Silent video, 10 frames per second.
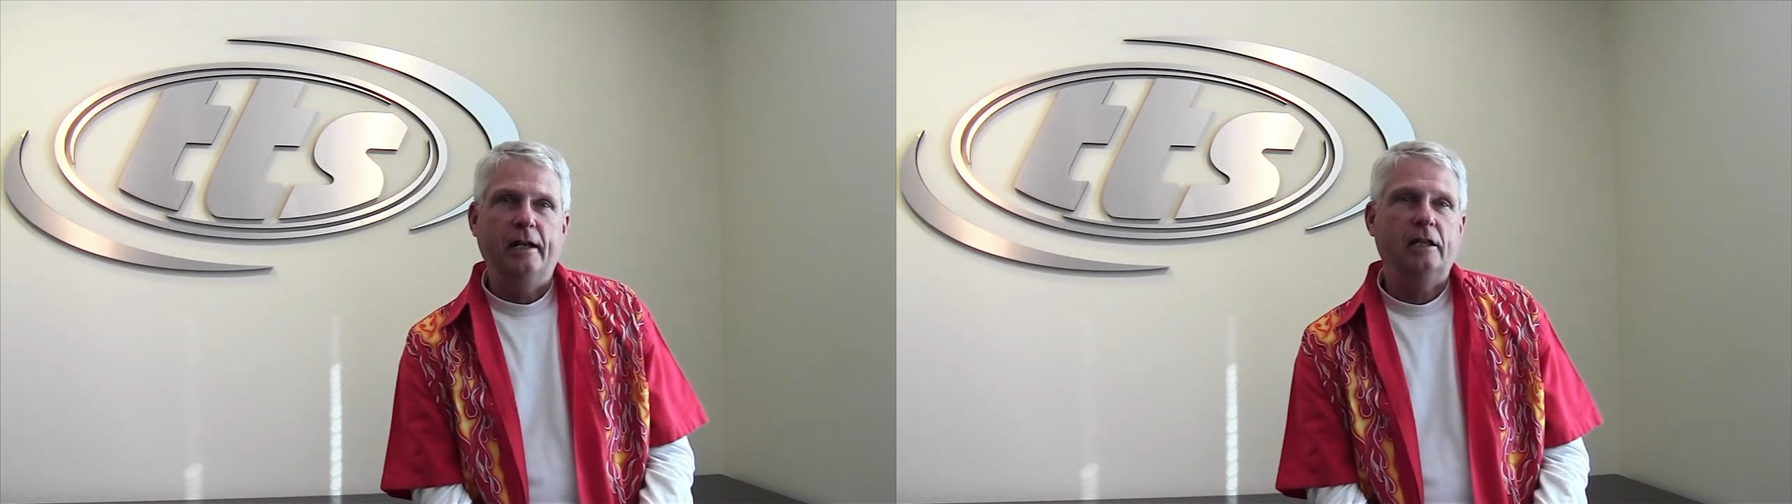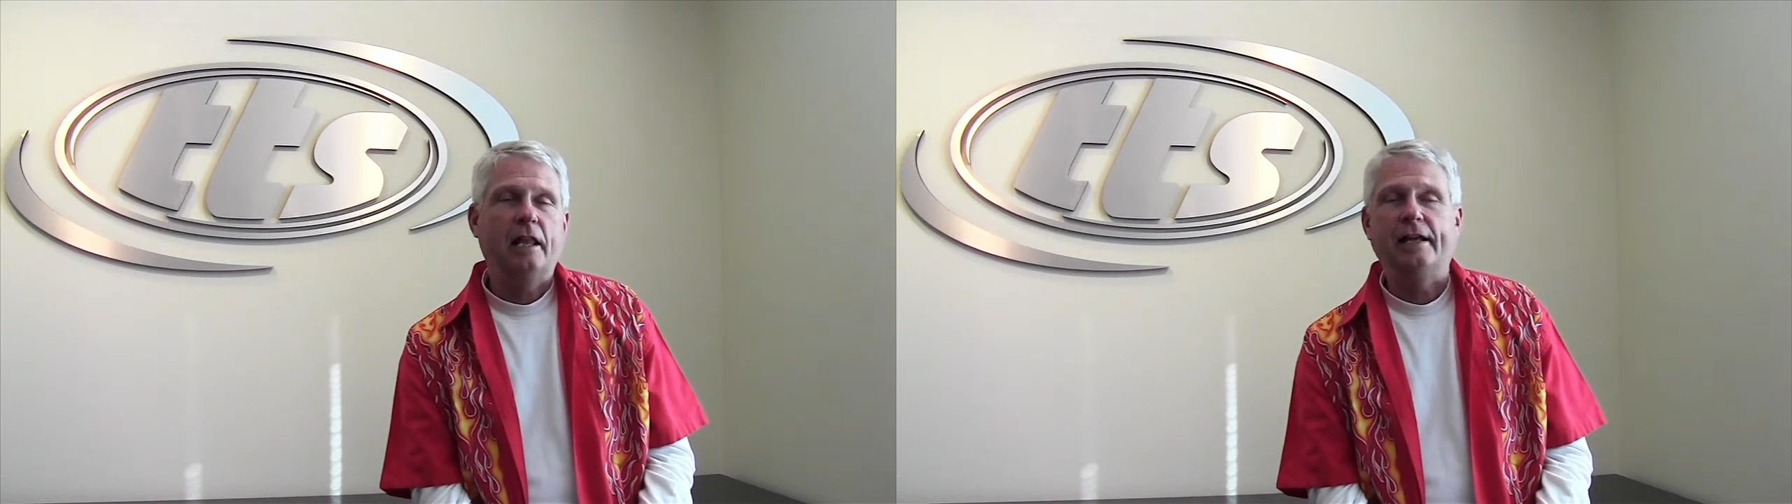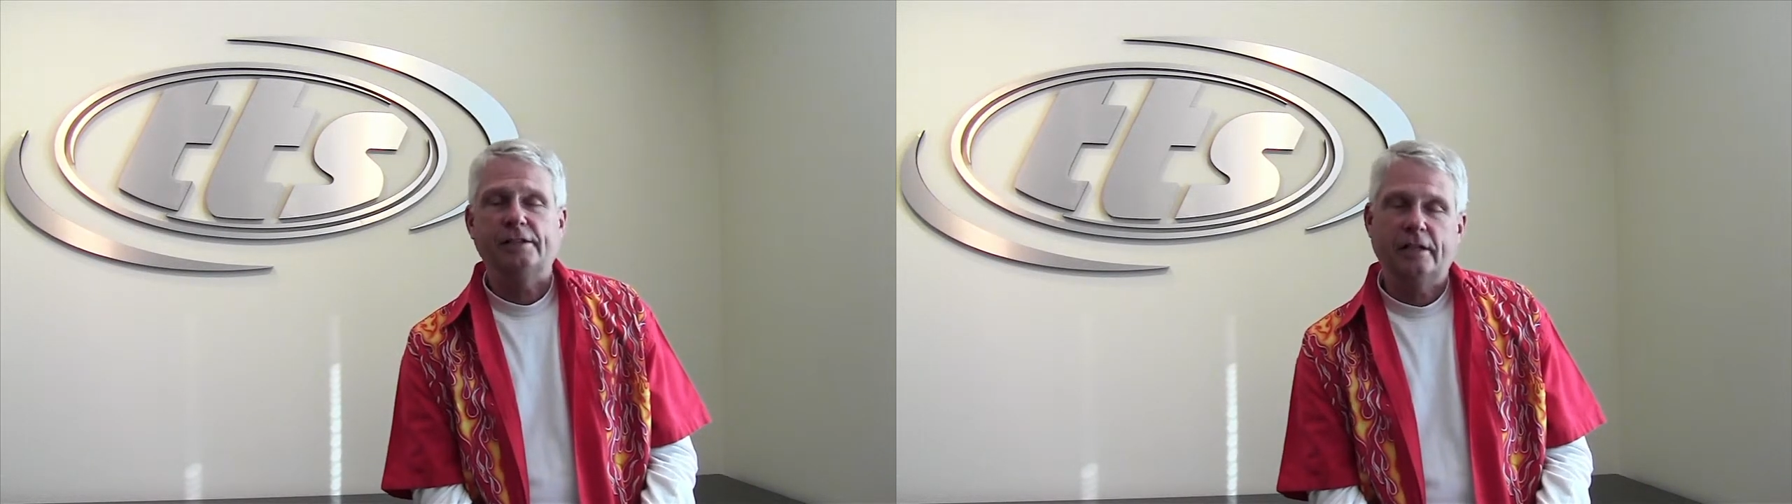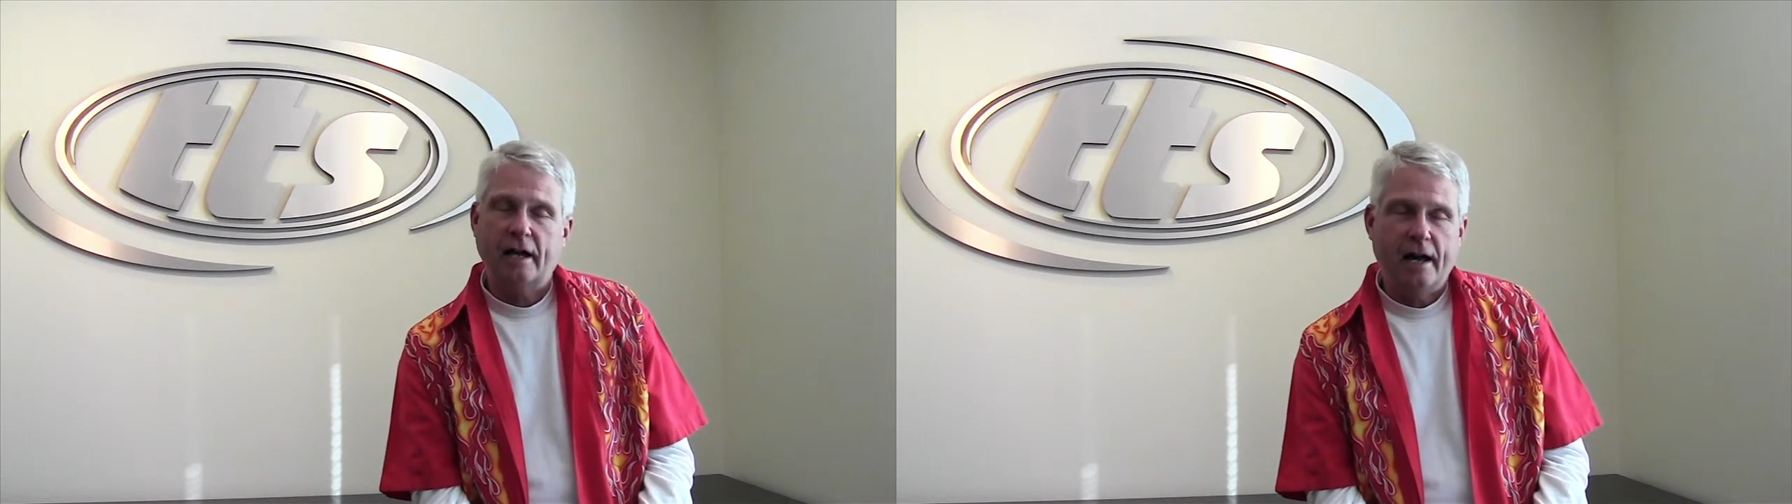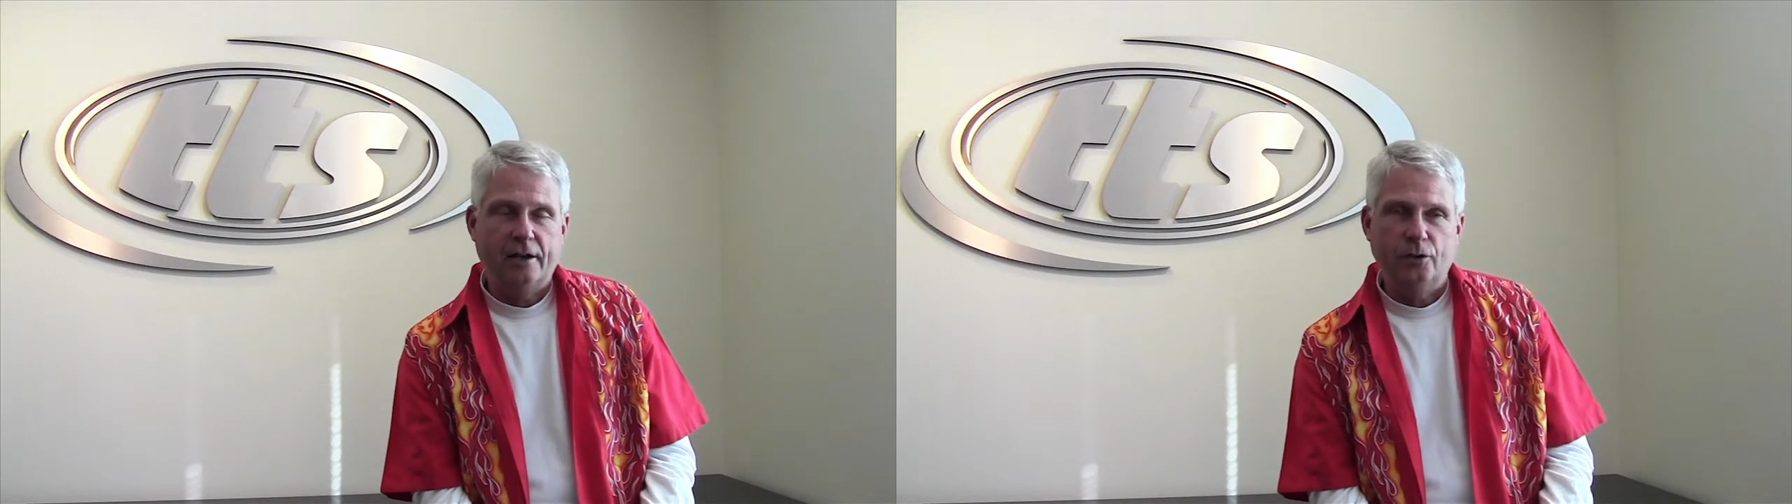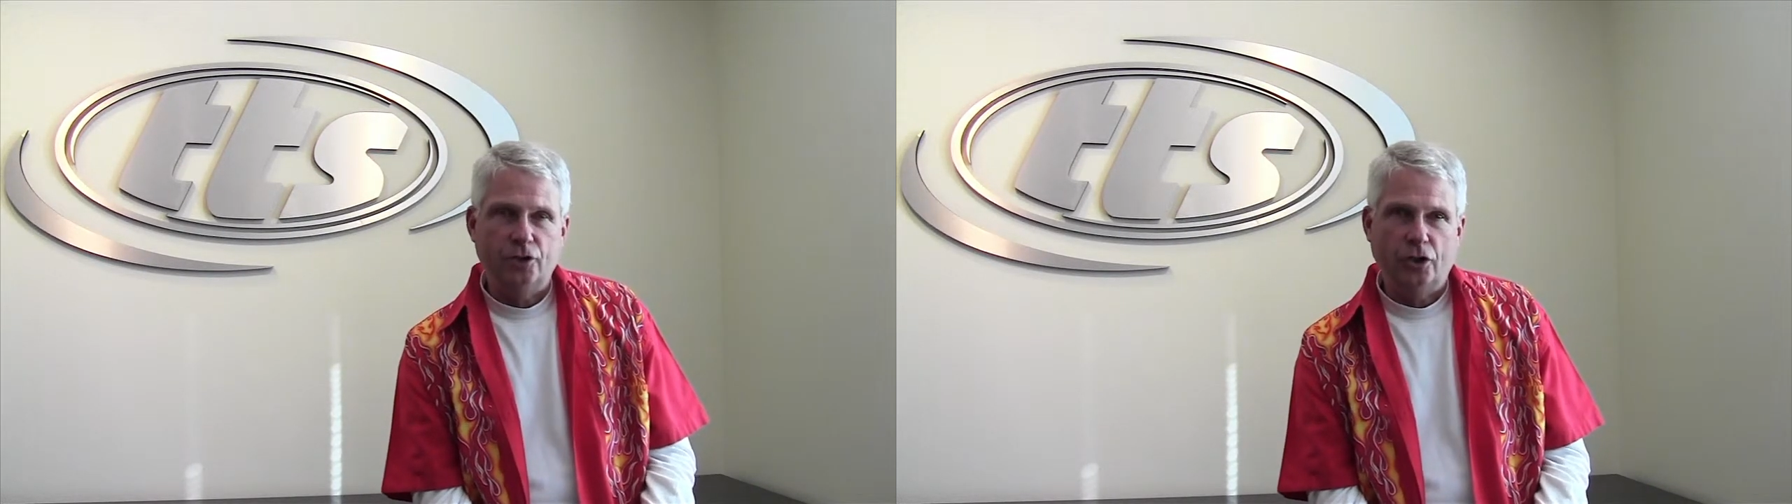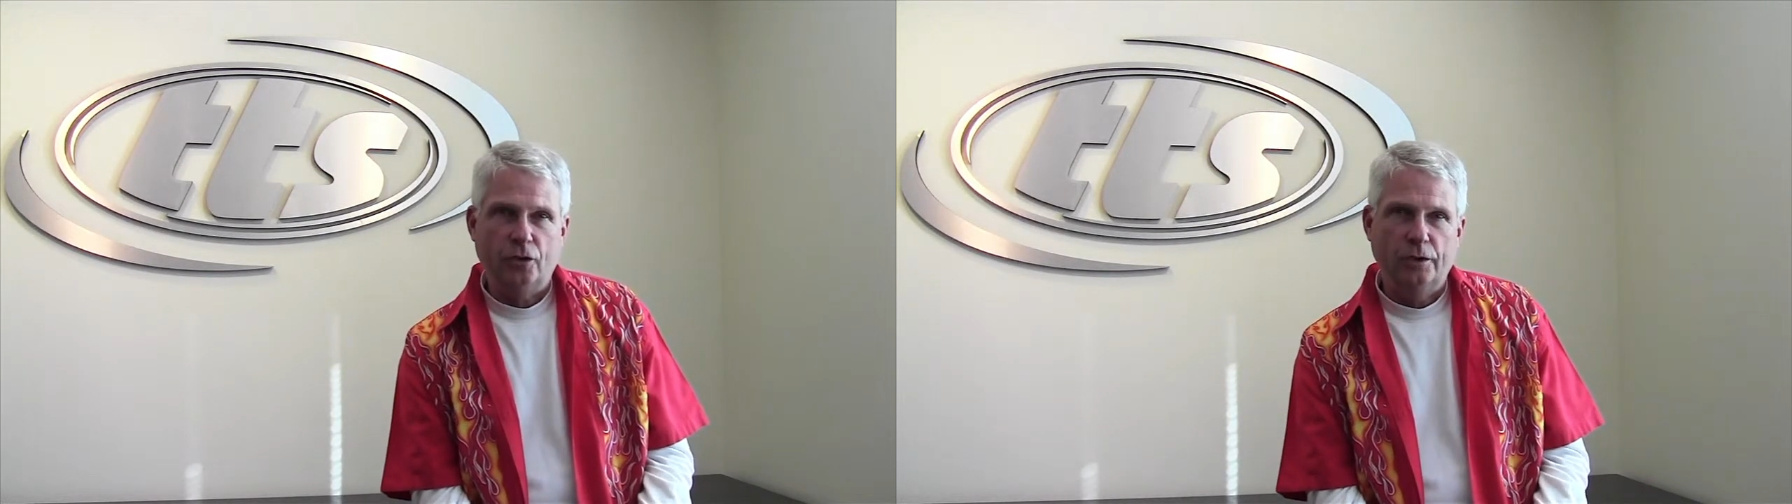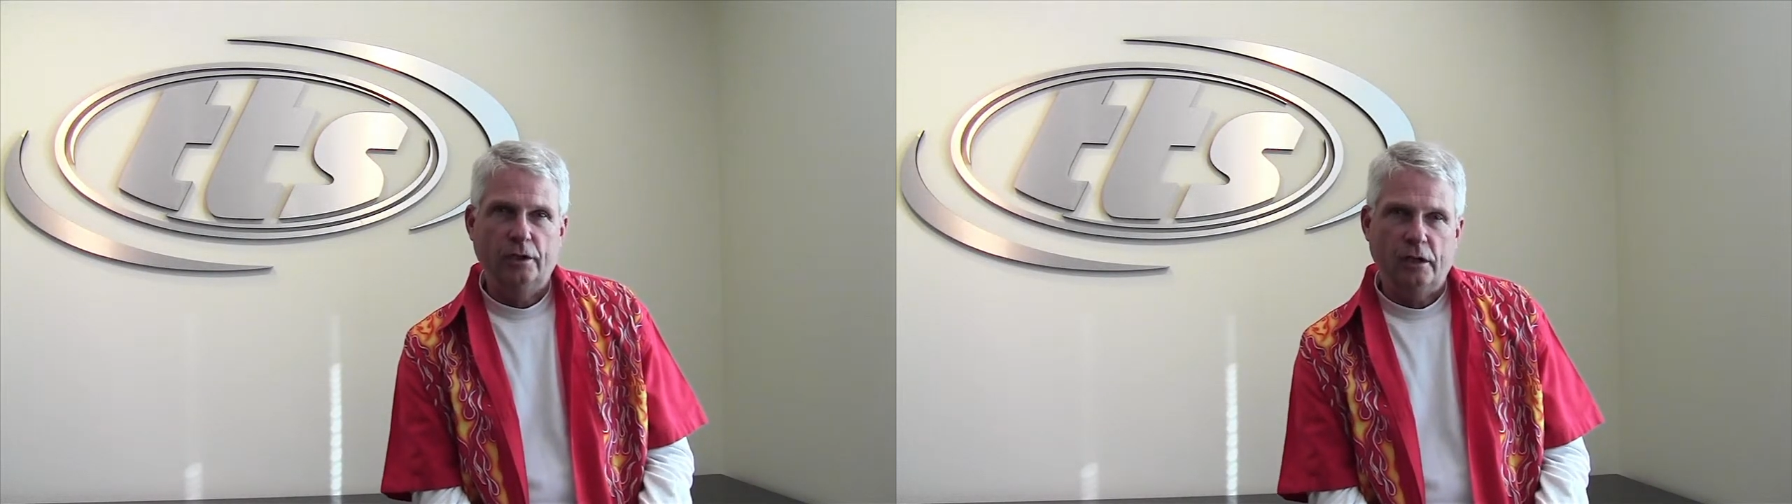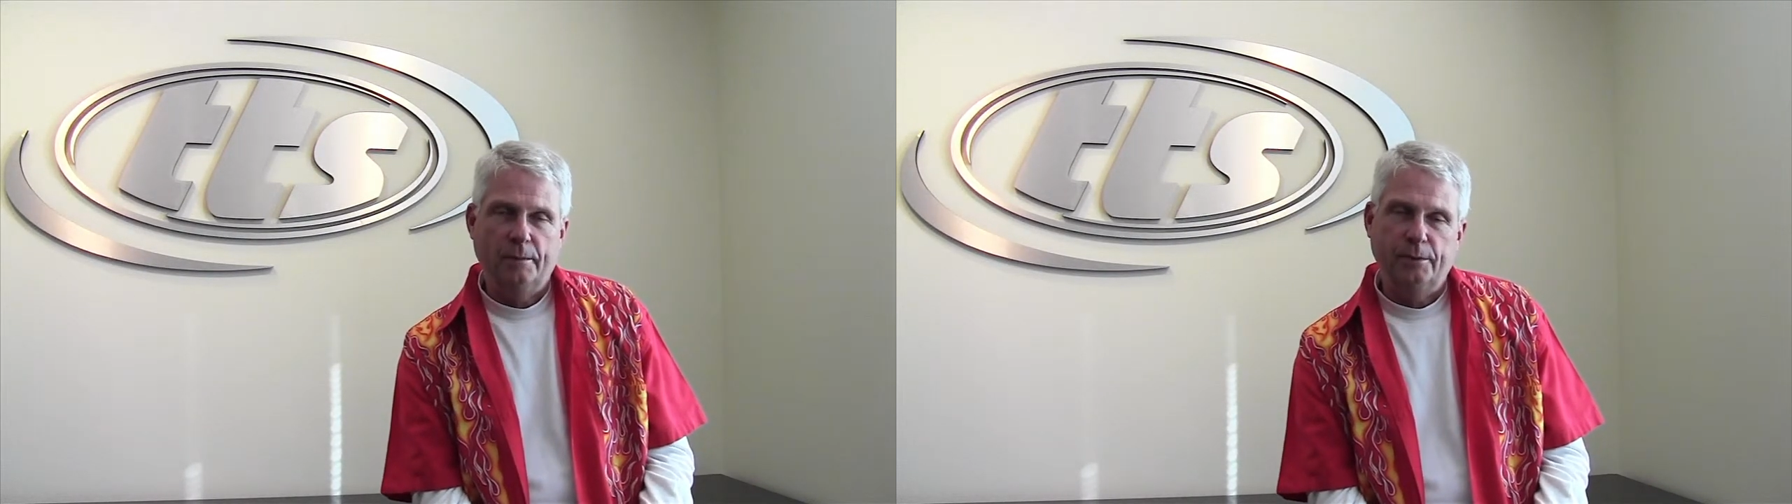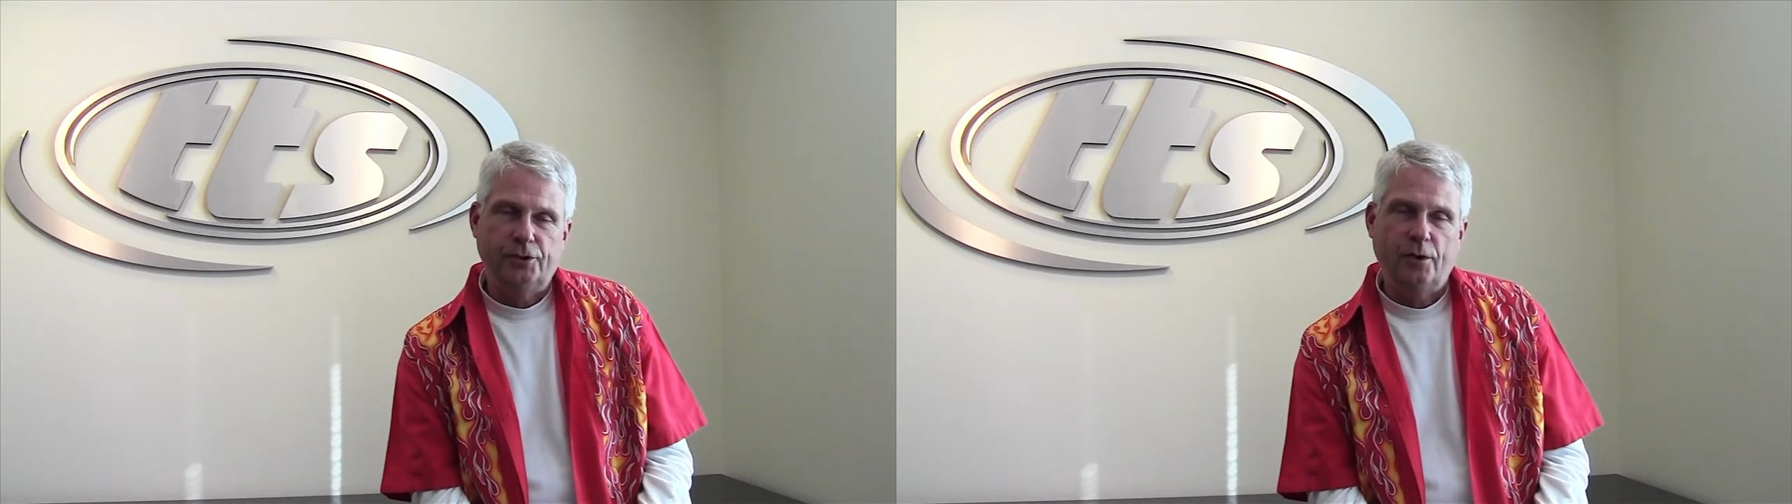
classic auto show in Columbus,